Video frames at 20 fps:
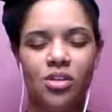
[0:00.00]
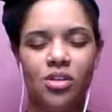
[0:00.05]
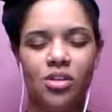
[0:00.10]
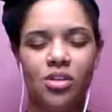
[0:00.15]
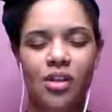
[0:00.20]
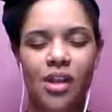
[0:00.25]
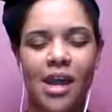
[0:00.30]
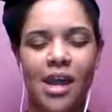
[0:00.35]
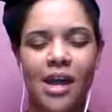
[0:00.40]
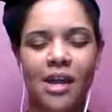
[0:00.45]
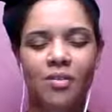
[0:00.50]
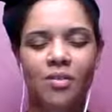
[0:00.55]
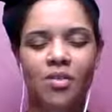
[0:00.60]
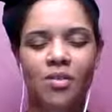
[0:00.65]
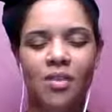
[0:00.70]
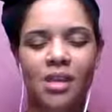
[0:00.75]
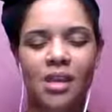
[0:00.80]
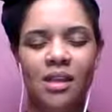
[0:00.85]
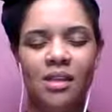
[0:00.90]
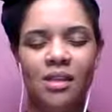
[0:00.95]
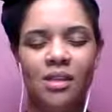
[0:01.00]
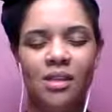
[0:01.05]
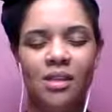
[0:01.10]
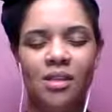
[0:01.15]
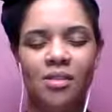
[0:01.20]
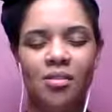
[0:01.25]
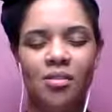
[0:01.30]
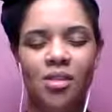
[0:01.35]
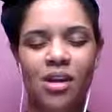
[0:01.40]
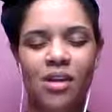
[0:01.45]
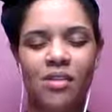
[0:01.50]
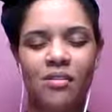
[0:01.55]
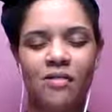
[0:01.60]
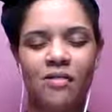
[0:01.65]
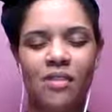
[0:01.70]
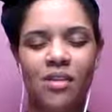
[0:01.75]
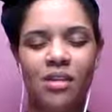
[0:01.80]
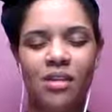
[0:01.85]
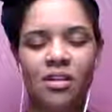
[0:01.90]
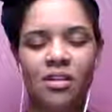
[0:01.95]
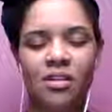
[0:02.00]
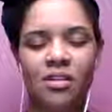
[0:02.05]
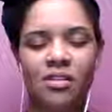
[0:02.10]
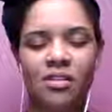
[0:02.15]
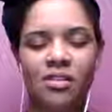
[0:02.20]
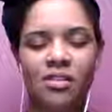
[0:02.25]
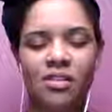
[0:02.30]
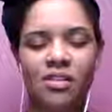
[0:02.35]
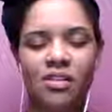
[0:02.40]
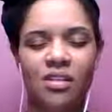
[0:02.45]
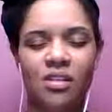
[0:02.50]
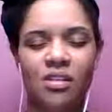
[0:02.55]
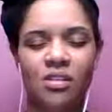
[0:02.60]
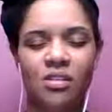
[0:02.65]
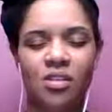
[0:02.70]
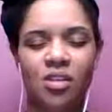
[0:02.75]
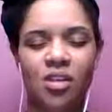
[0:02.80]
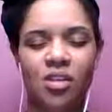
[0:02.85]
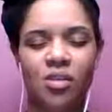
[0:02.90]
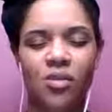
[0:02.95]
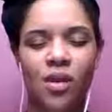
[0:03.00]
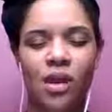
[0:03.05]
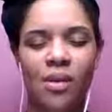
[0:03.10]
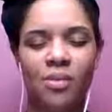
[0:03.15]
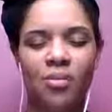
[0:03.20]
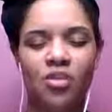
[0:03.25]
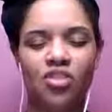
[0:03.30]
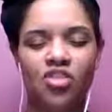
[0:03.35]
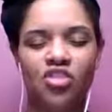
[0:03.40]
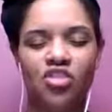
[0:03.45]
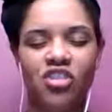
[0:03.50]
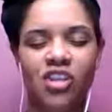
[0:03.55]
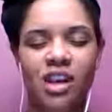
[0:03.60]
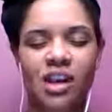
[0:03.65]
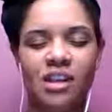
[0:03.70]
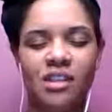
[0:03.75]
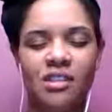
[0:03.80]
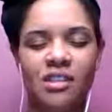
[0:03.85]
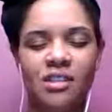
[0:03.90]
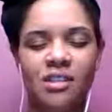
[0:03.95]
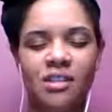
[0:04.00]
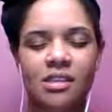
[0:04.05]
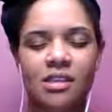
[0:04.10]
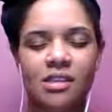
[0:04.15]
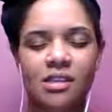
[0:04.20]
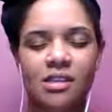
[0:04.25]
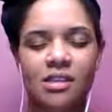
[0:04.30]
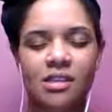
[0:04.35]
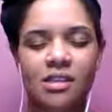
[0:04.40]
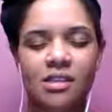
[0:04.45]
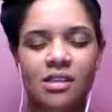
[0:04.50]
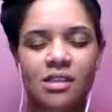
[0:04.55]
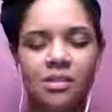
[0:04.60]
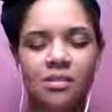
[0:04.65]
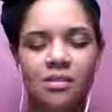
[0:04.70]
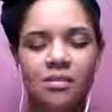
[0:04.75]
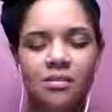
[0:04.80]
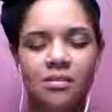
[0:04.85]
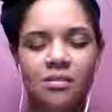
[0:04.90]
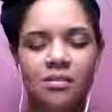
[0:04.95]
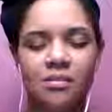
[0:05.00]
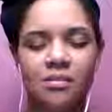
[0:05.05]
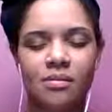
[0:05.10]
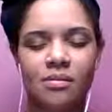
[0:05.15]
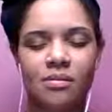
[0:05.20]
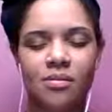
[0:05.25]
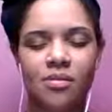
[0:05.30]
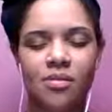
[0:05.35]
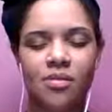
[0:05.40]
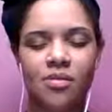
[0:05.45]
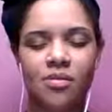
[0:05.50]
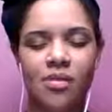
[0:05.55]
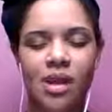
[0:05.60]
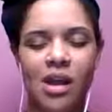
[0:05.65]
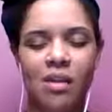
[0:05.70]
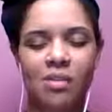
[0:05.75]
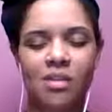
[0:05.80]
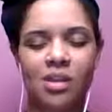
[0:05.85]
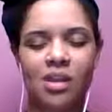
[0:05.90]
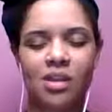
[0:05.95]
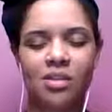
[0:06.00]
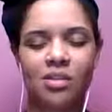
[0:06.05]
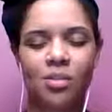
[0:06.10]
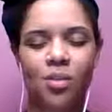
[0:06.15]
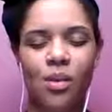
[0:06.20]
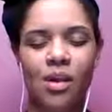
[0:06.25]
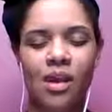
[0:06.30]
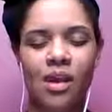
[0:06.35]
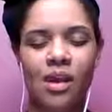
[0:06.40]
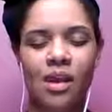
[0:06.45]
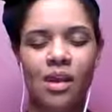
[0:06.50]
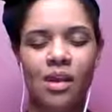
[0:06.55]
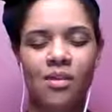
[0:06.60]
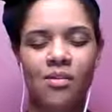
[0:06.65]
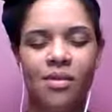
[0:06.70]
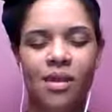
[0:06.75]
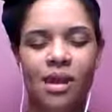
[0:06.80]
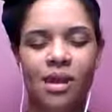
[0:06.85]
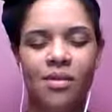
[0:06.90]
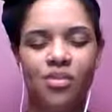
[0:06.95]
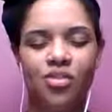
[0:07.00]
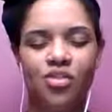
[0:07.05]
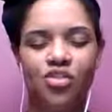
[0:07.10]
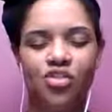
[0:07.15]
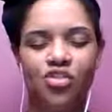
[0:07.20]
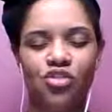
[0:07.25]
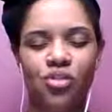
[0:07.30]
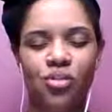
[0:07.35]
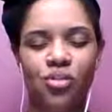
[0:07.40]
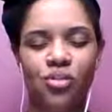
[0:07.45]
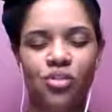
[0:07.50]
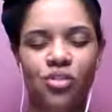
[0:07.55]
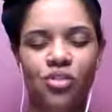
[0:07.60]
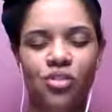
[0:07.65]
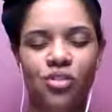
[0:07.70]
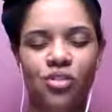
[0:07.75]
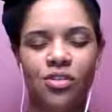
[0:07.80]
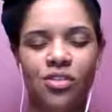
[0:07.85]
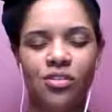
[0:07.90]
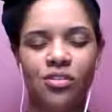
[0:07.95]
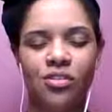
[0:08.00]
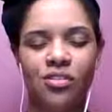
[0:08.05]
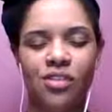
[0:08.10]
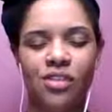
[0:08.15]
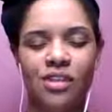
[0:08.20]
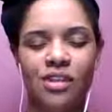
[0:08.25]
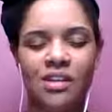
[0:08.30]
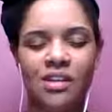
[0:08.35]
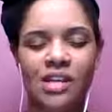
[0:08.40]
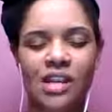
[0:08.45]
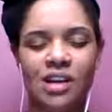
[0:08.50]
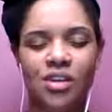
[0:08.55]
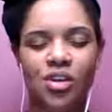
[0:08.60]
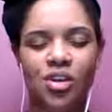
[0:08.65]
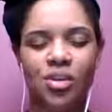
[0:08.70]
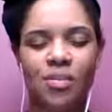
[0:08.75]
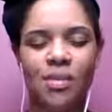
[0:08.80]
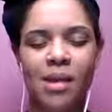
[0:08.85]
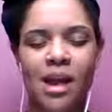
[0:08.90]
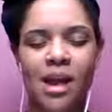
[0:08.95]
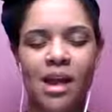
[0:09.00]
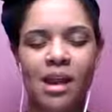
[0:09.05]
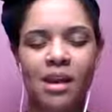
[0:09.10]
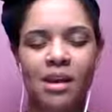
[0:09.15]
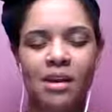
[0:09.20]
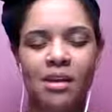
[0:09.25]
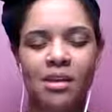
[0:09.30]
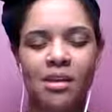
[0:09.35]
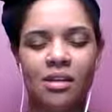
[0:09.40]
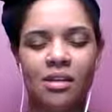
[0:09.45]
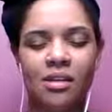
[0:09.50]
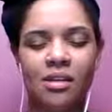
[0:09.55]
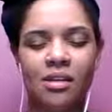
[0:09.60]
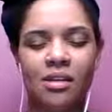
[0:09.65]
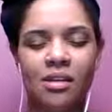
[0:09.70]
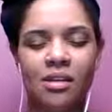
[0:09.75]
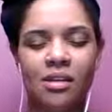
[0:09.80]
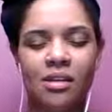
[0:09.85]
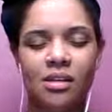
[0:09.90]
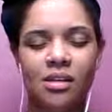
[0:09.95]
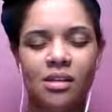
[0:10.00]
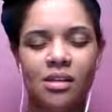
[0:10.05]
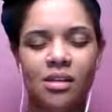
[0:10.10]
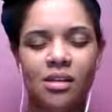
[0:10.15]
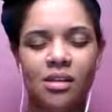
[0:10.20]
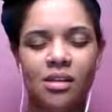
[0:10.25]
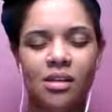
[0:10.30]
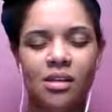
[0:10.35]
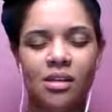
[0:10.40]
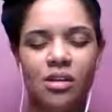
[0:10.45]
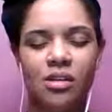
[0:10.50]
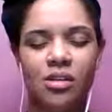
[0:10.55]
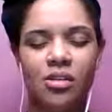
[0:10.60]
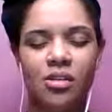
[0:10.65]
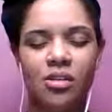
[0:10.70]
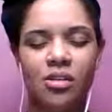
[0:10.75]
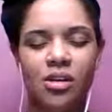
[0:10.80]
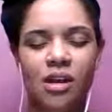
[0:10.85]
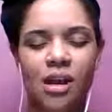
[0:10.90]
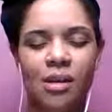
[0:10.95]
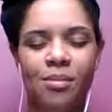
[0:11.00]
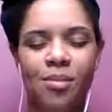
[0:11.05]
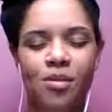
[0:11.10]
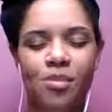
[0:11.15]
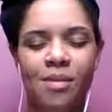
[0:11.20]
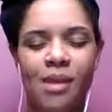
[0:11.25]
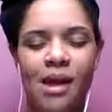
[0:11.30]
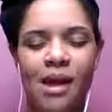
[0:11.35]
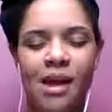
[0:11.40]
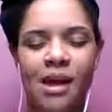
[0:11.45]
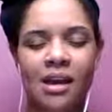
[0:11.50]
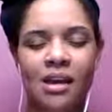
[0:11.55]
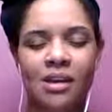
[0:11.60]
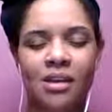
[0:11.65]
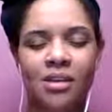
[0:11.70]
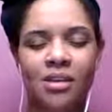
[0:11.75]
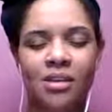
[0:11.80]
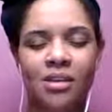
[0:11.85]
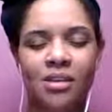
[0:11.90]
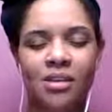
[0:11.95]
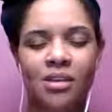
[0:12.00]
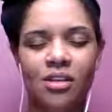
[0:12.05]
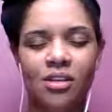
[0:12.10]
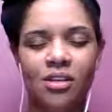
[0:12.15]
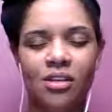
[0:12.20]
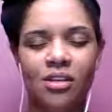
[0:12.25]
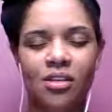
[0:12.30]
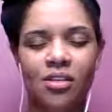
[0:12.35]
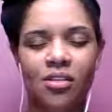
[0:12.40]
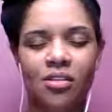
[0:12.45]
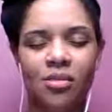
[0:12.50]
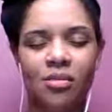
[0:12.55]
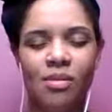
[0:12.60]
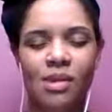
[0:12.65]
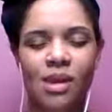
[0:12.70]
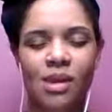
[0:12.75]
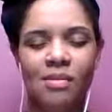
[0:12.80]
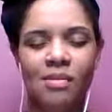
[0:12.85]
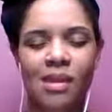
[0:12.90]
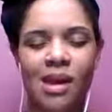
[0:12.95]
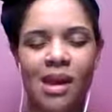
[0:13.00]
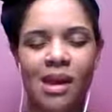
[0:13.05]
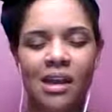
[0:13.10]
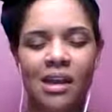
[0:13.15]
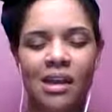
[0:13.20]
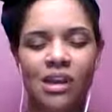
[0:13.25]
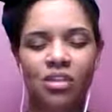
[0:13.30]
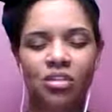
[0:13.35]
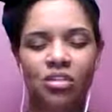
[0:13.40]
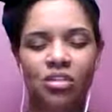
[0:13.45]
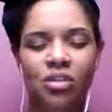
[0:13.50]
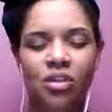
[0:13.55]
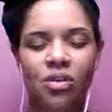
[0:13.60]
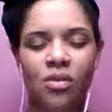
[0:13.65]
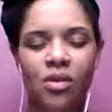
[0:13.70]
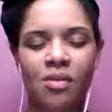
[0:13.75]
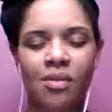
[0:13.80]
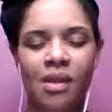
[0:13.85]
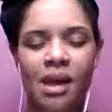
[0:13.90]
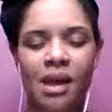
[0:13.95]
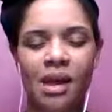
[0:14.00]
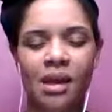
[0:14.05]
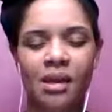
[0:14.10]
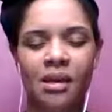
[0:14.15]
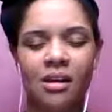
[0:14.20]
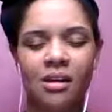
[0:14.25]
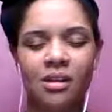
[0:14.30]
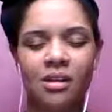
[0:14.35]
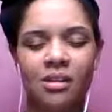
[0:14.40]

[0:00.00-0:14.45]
your abdomen, the breath fills all the way up your chest wrapping its way around your shoulders and down your back, your upper back, your mid back, and your lower back.